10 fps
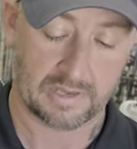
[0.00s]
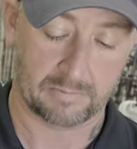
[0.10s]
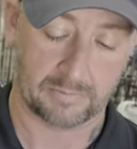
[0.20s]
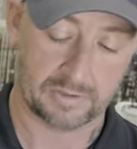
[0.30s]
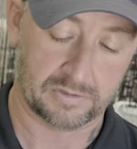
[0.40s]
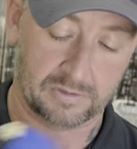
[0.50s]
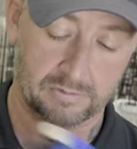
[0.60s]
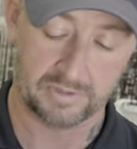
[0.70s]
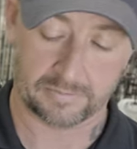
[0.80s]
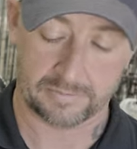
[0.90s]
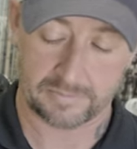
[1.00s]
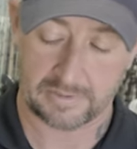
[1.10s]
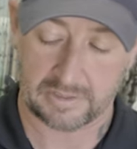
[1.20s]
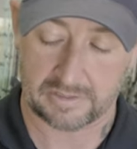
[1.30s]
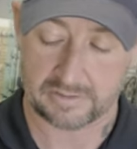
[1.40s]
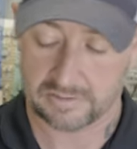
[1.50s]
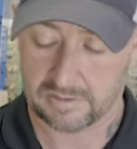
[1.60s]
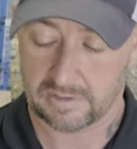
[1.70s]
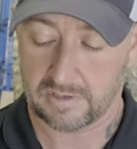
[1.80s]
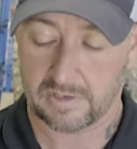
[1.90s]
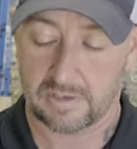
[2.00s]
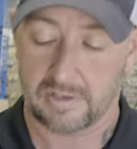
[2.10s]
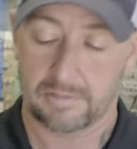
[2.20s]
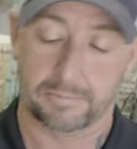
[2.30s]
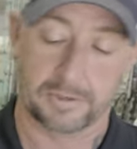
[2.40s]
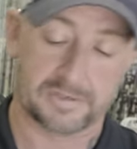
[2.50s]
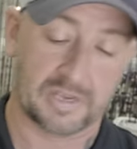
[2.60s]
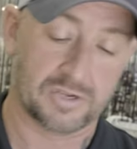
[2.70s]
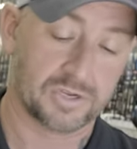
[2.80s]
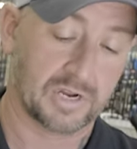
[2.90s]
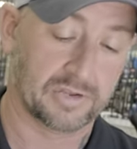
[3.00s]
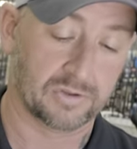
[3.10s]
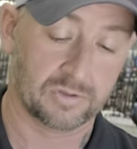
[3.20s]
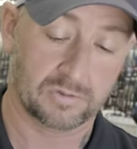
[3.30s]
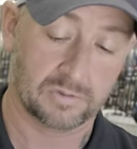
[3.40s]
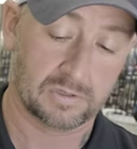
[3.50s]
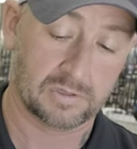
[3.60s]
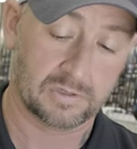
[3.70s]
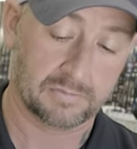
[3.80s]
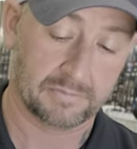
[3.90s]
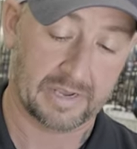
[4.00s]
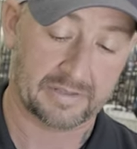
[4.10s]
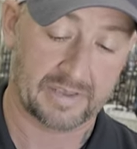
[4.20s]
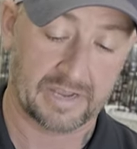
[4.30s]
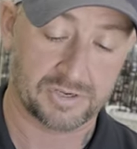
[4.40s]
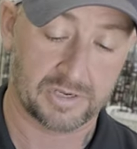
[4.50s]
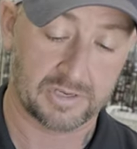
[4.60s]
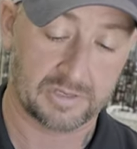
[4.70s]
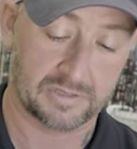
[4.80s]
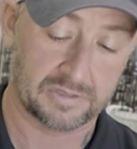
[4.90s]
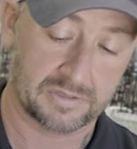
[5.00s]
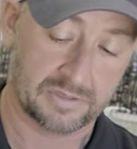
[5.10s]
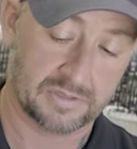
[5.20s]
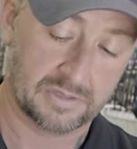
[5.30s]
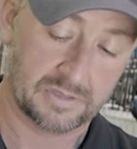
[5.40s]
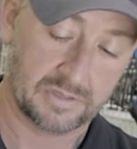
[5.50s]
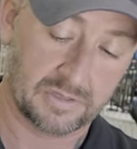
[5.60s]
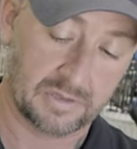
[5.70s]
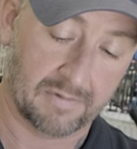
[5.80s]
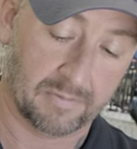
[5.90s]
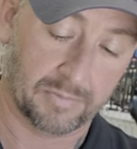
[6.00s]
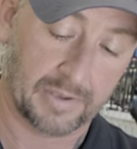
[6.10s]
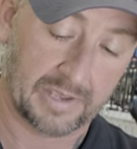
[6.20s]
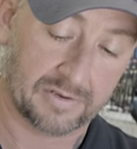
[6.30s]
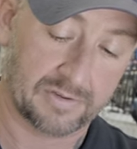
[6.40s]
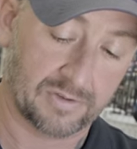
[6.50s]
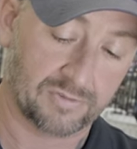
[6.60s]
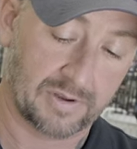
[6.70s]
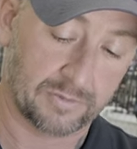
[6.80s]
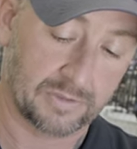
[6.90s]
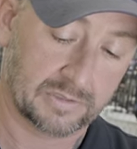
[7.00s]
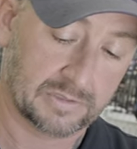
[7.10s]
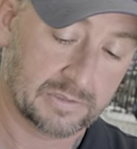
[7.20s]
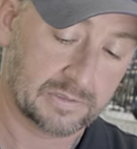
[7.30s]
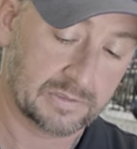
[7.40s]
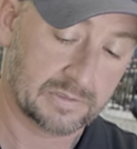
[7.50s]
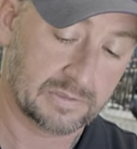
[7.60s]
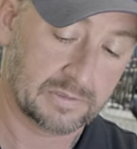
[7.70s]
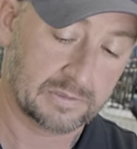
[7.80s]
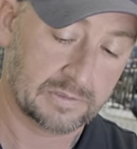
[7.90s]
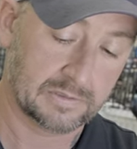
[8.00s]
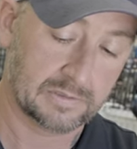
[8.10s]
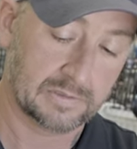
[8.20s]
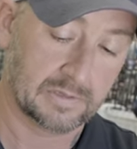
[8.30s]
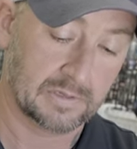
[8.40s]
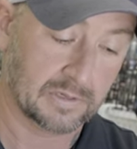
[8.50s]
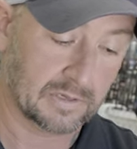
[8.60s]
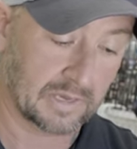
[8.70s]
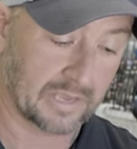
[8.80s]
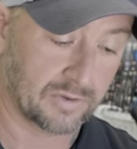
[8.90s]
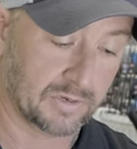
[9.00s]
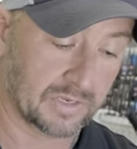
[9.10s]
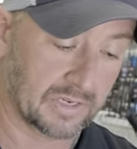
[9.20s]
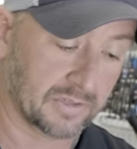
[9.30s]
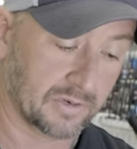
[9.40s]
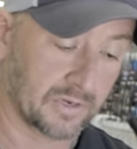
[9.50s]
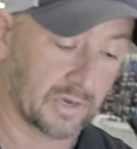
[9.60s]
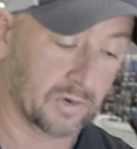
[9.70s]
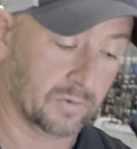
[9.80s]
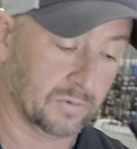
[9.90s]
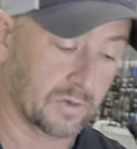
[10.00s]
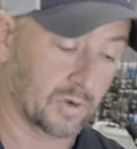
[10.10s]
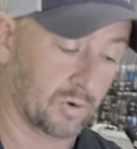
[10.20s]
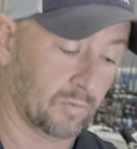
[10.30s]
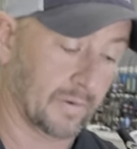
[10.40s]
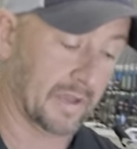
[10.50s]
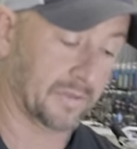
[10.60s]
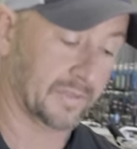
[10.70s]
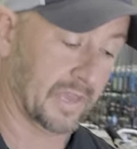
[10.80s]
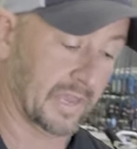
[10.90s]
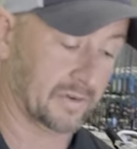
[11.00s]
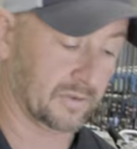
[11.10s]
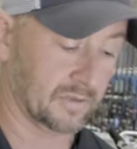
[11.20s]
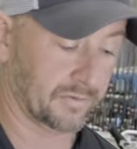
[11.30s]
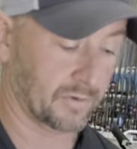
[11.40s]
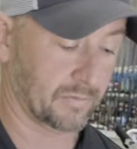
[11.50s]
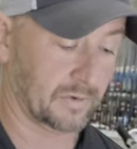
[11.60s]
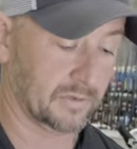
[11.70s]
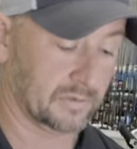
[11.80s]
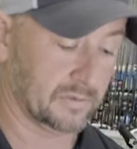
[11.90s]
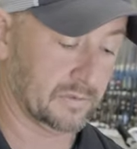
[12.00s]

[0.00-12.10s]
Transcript: And what you do with them is put tension on your lure by attaching the rubber band to the treble hooks, and you can either go around the handle of your reel